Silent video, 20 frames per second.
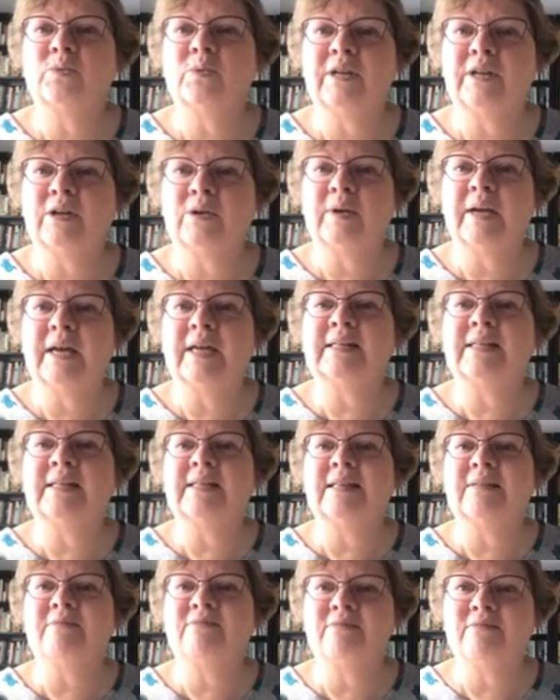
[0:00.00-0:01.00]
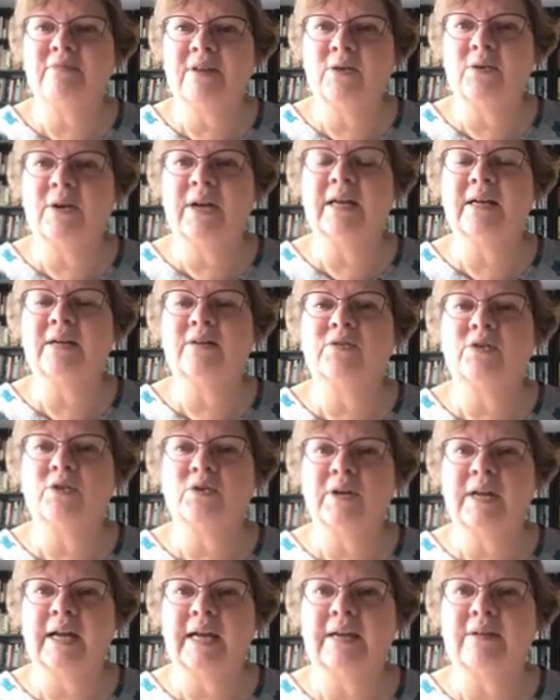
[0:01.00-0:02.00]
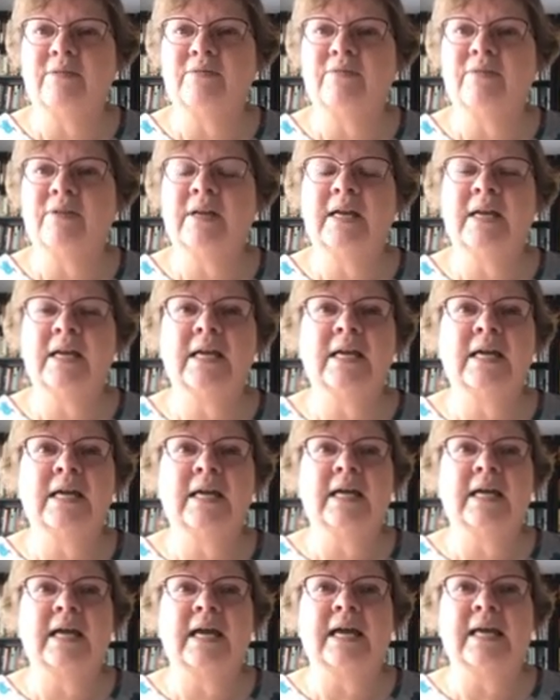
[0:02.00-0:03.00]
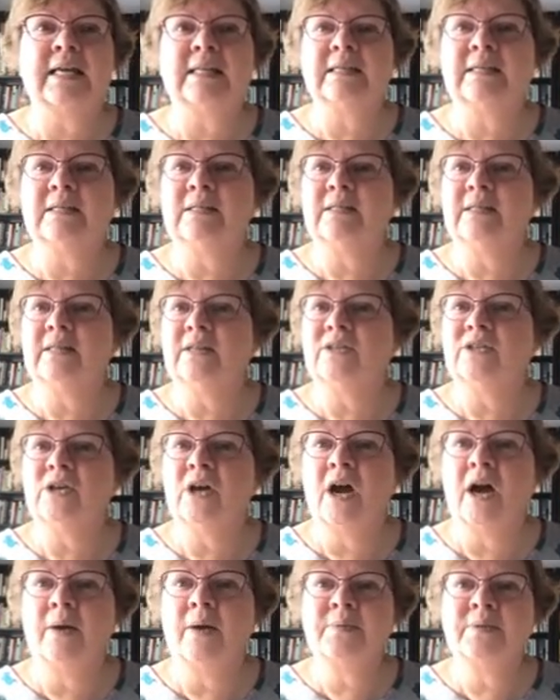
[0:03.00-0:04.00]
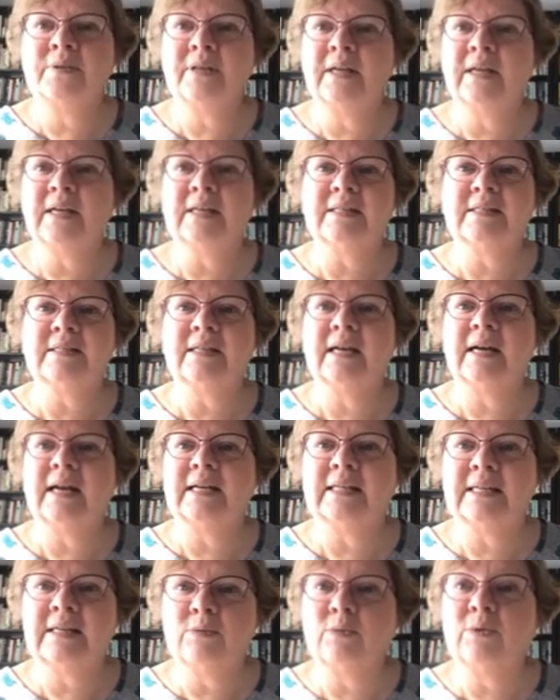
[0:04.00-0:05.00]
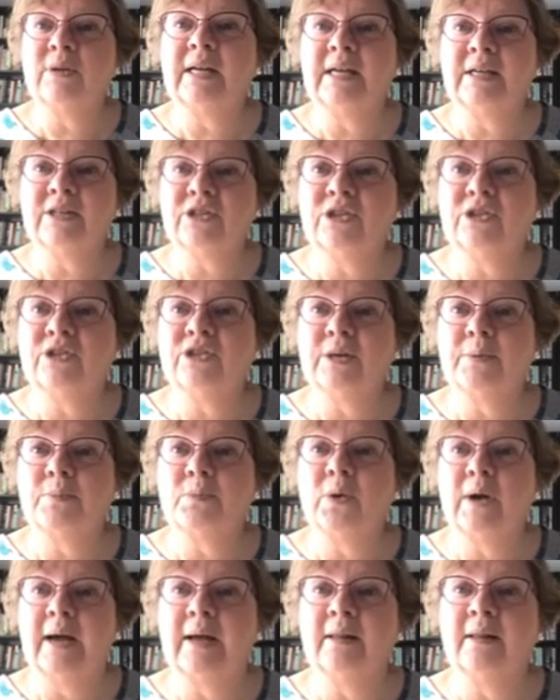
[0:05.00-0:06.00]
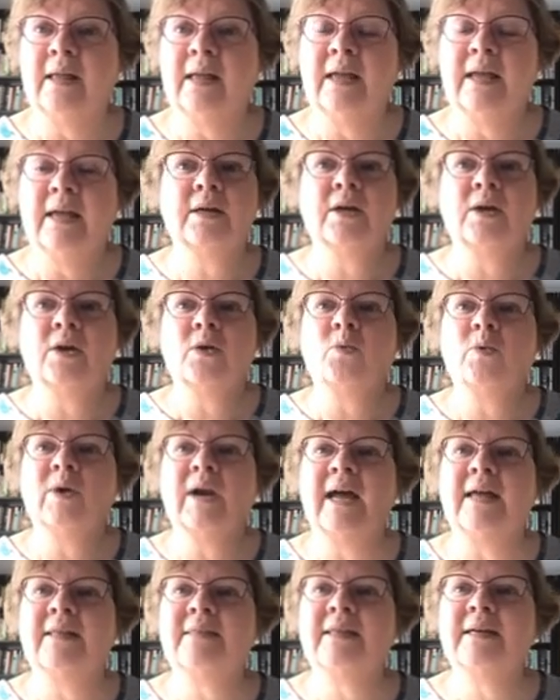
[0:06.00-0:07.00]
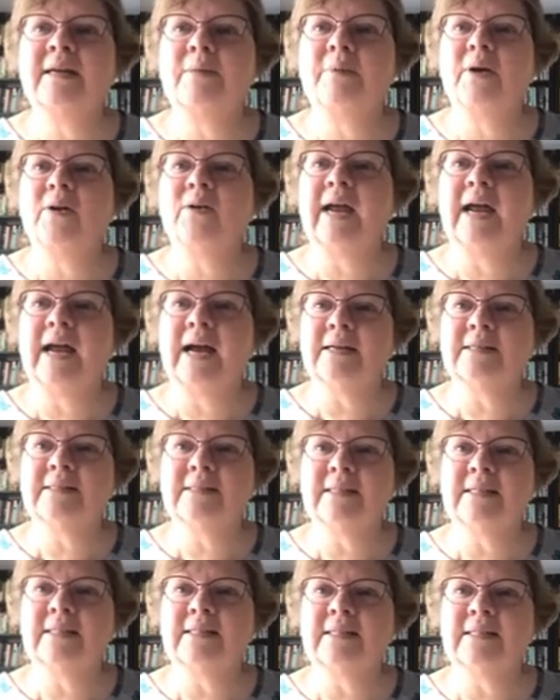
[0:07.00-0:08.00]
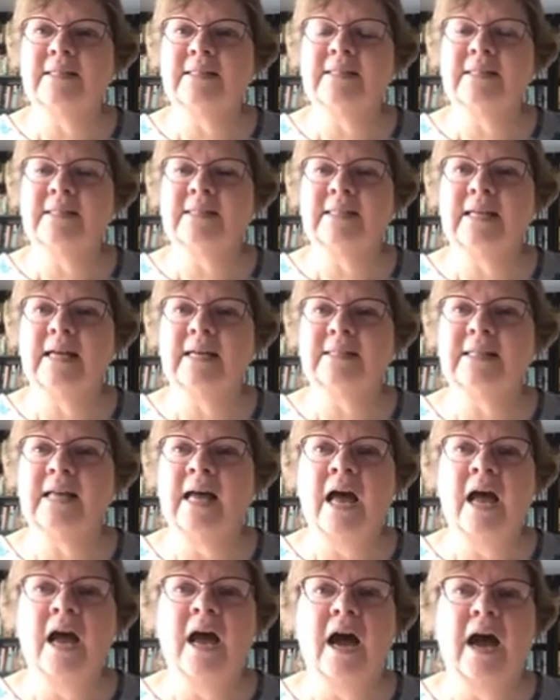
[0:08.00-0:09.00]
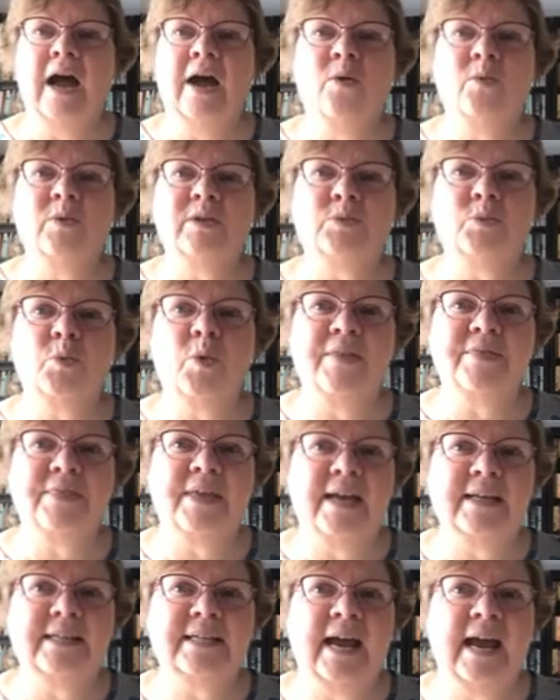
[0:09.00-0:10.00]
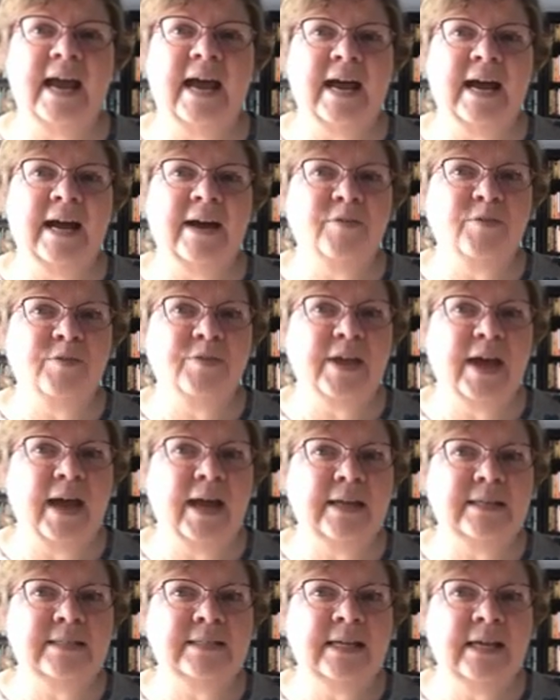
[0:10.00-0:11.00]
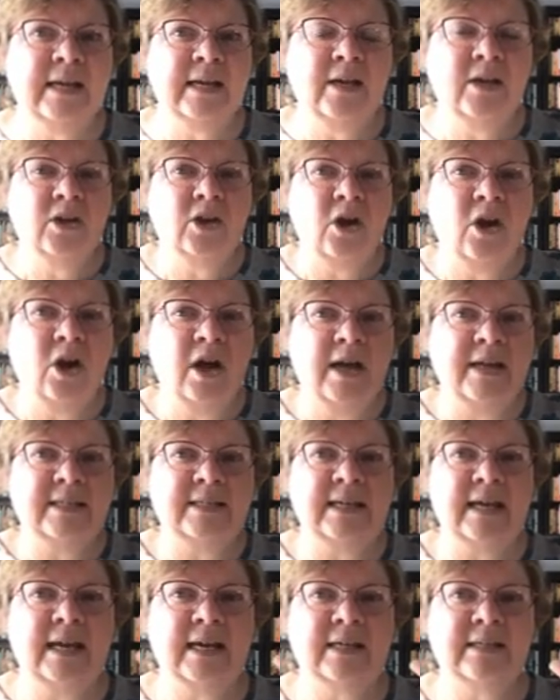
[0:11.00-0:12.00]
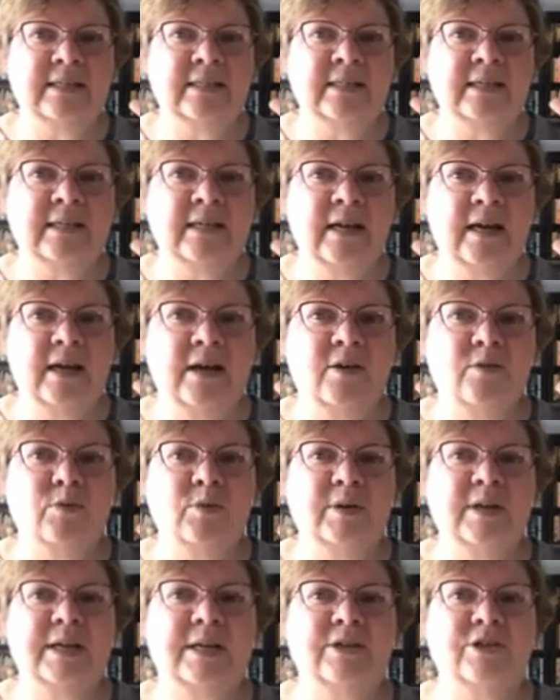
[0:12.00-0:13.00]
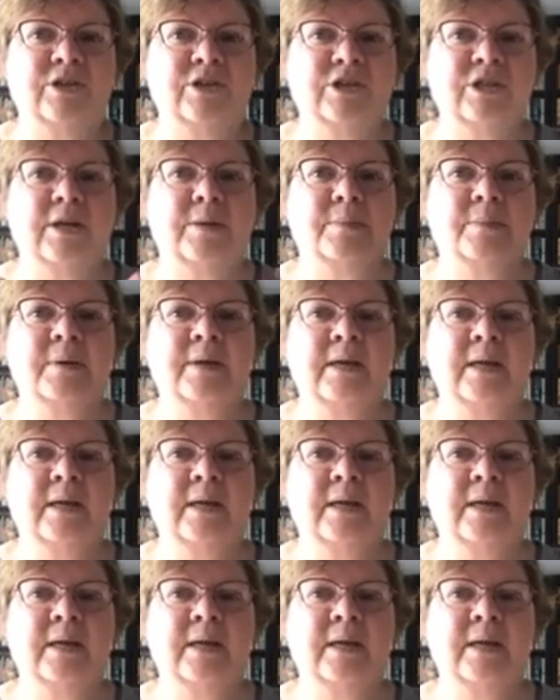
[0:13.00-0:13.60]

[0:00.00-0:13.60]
when you get to the very end of your life? And the top thing is that I did relationship well. When I think about excellence and success, I always want that to have that context of relationship.